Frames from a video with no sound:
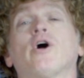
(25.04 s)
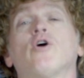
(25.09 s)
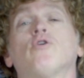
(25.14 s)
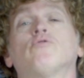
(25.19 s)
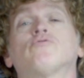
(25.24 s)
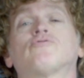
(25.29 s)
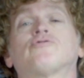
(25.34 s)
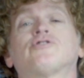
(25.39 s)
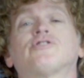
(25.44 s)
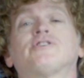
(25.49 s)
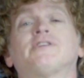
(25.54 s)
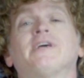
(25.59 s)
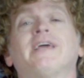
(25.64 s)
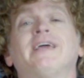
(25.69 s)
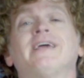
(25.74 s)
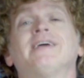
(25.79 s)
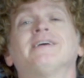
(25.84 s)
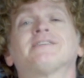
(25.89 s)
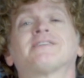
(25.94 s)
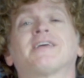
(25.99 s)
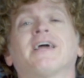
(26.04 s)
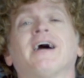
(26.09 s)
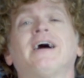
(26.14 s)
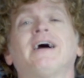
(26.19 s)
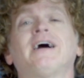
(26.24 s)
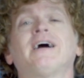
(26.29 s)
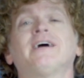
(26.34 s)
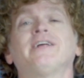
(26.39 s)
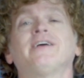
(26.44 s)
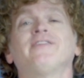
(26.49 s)
Ghost is
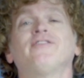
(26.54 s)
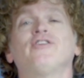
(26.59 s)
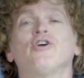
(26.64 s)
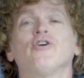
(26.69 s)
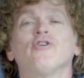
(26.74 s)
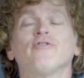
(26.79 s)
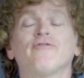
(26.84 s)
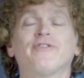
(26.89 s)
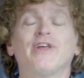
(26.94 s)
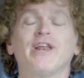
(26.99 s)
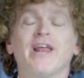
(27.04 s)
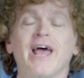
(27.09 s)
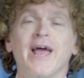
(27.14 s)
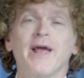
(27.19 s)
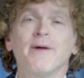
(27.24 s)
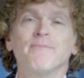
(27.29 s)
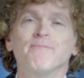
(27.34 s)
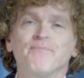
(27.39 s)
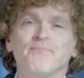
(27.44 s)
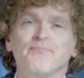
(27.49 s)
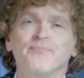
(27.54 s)
God in the earth today,